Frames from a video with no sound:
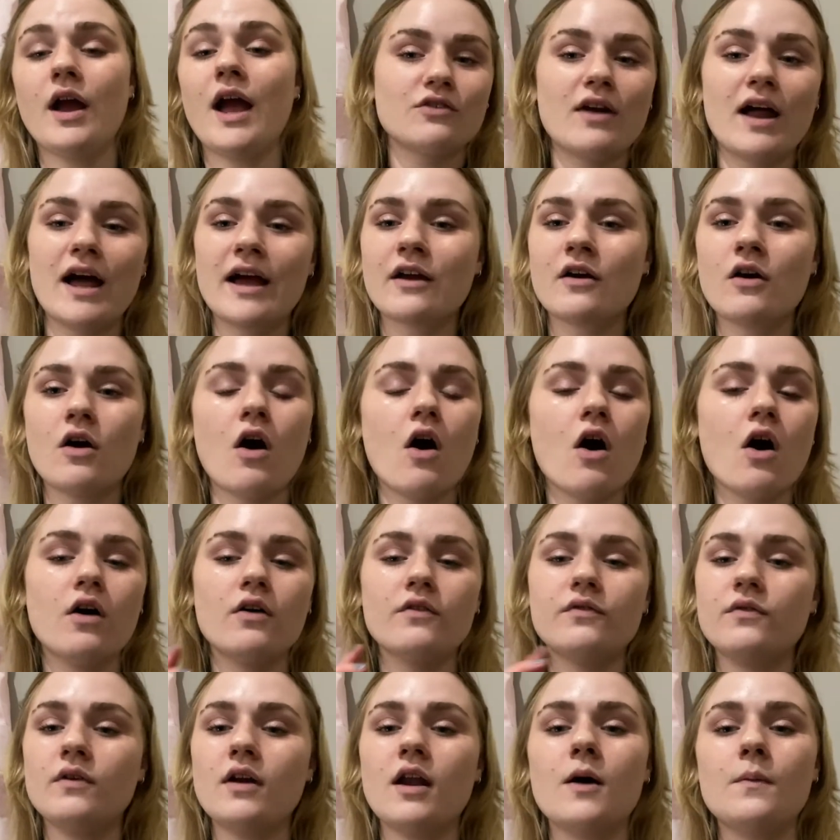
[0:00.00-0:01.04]
Krakow,
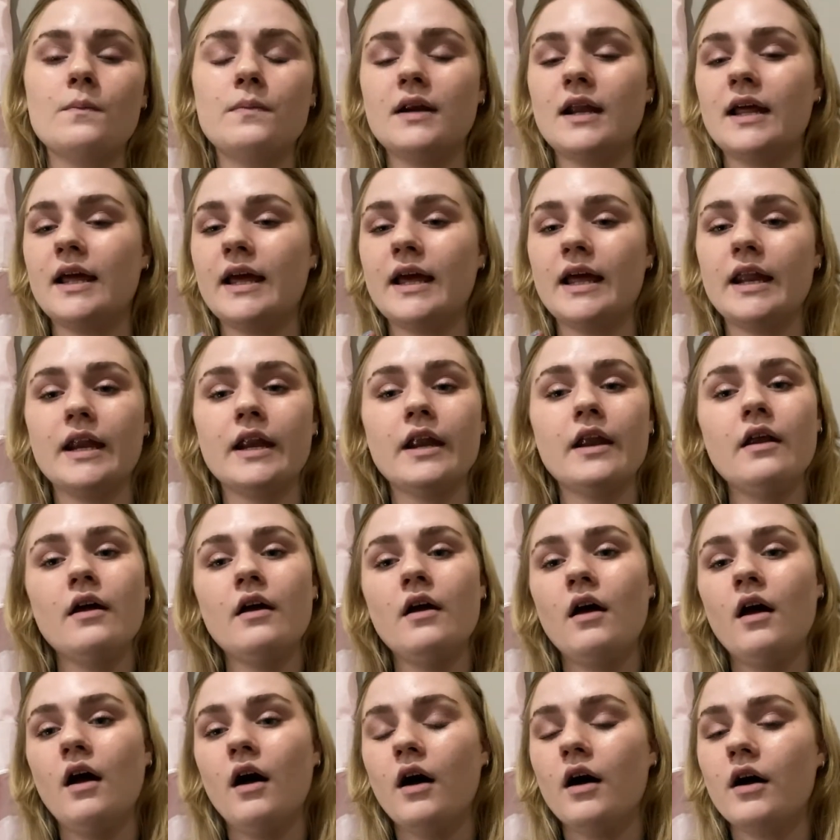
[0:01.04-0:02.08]
Lublin,
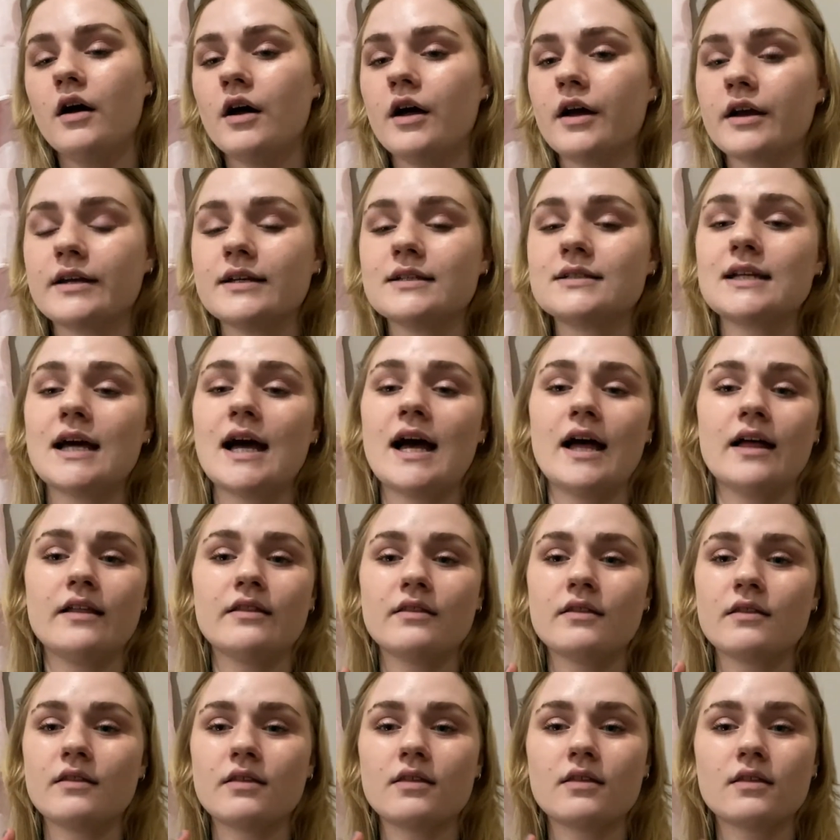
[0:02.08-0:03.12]

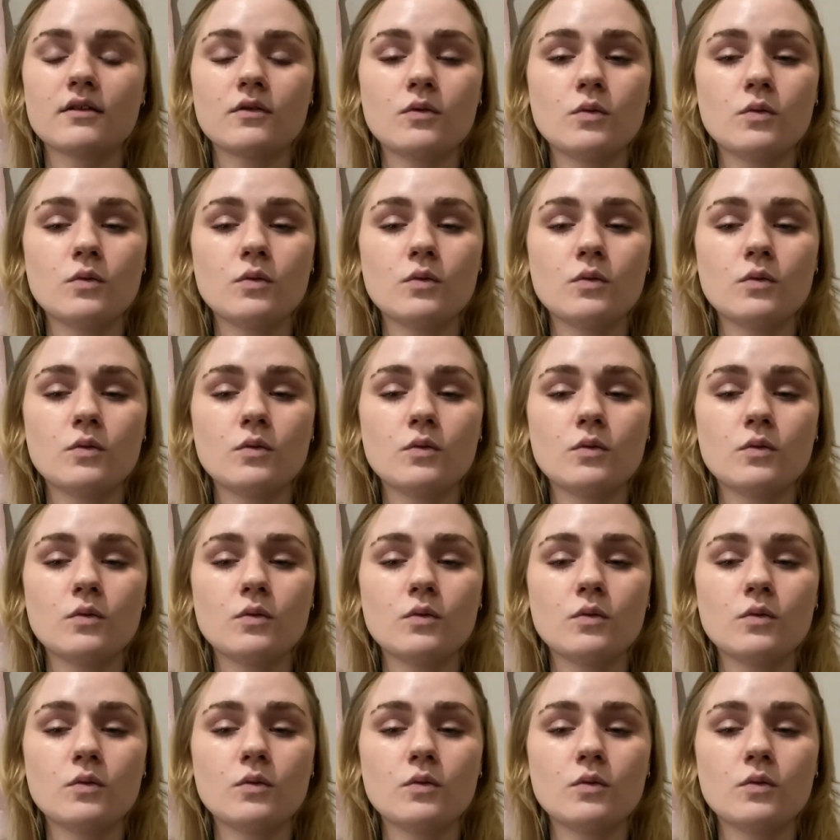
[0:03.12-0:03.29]
Gdansk,